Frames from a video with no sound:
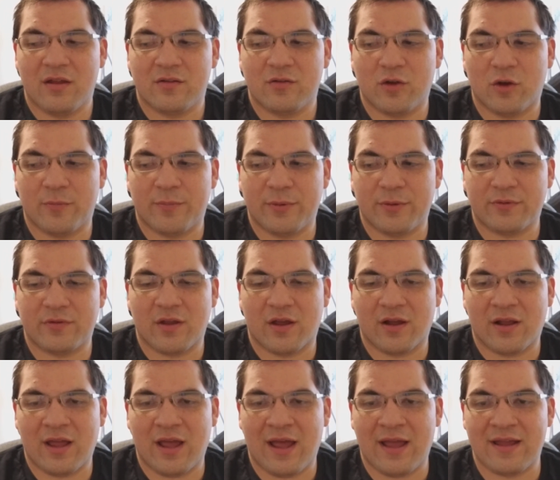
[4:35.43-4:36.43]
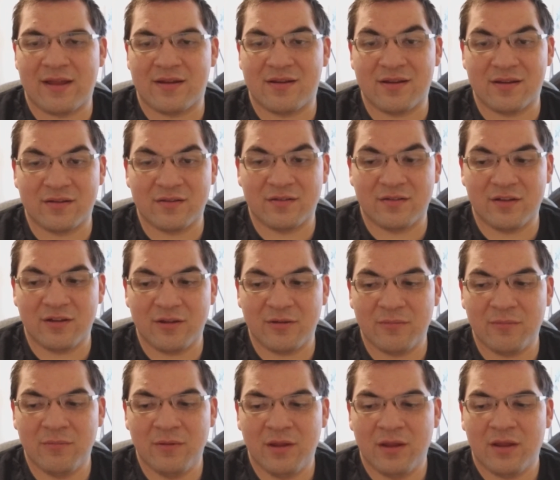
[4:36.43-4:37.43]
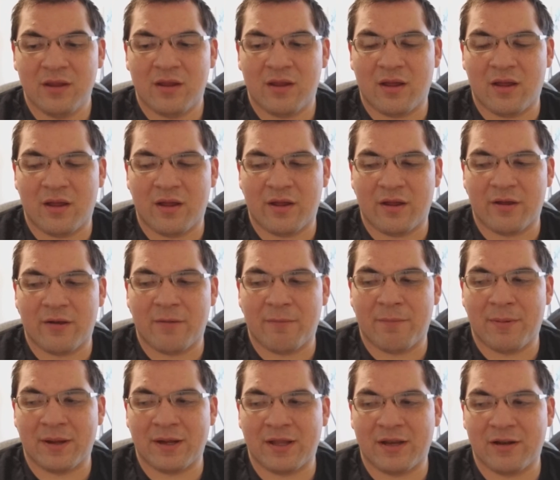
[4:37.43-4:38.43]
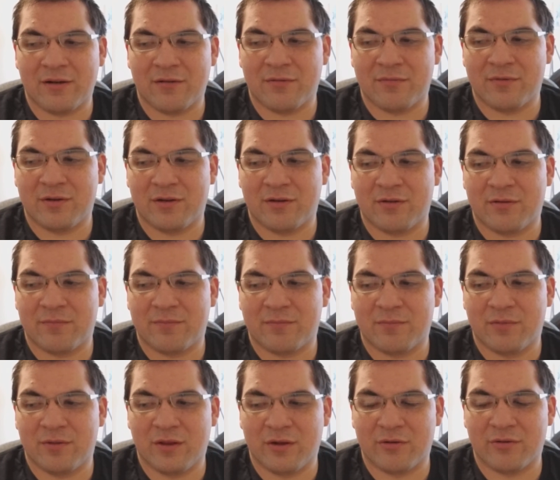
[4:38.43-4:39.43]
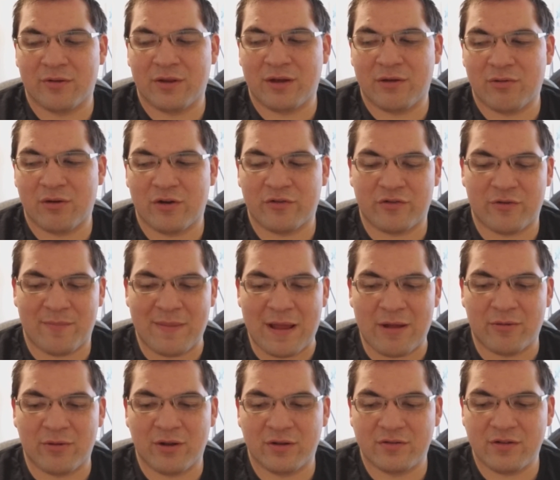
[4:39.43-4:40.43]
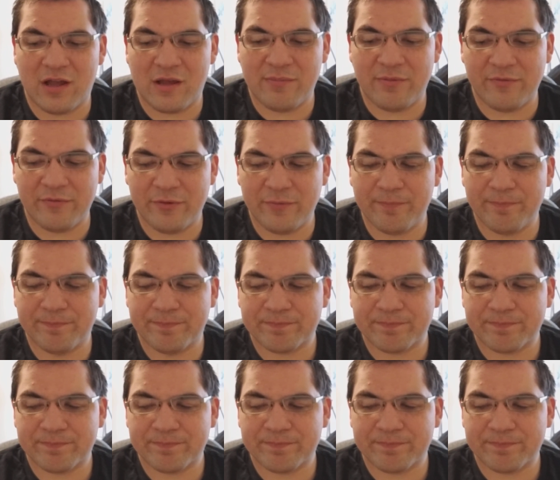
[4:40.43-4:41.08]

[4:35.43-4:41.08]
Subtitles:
Toppo's Hakai against him by getting him to literally crush a mountain on top of him.